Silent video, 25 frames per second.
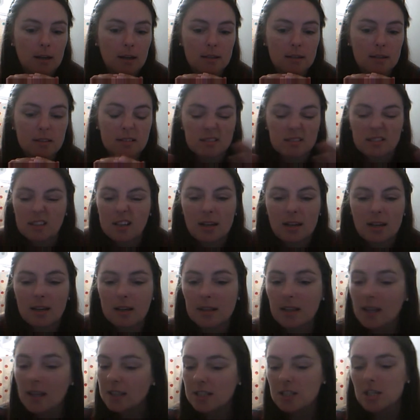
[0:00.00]
Yeah,
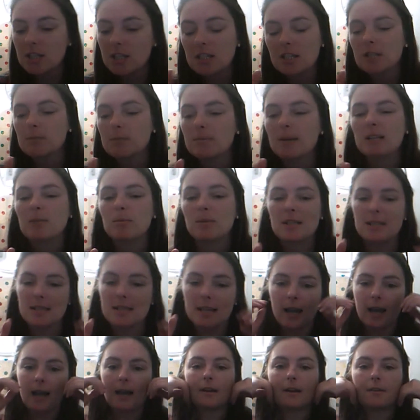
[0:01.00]
it just makes me
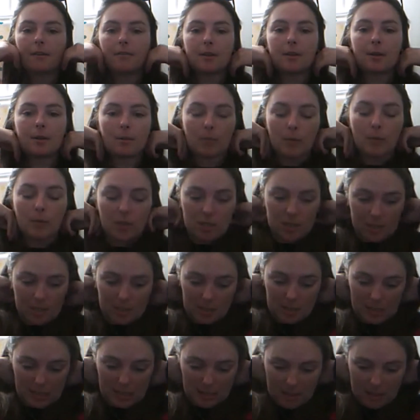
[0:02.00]
sad. I think we're just,
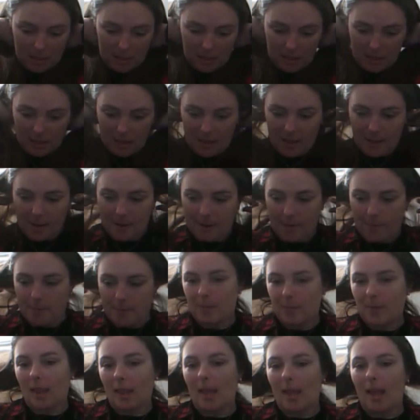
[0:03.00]
as a
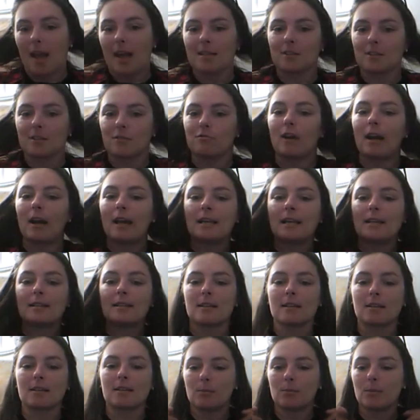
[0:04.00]
race, I
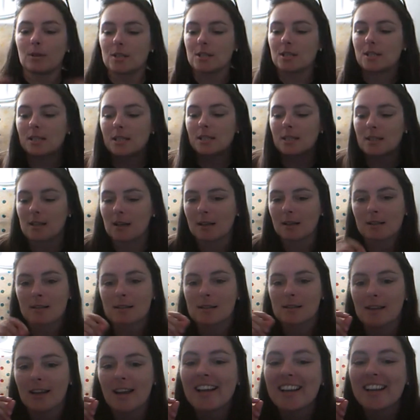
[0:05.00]
think we're just
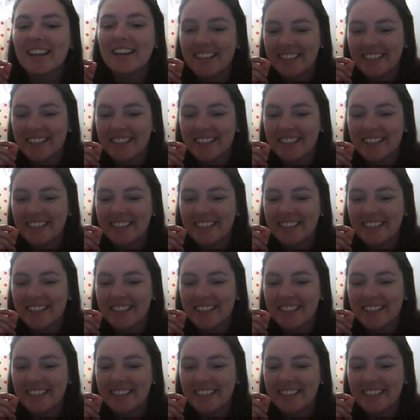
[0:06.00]
disgusting. So,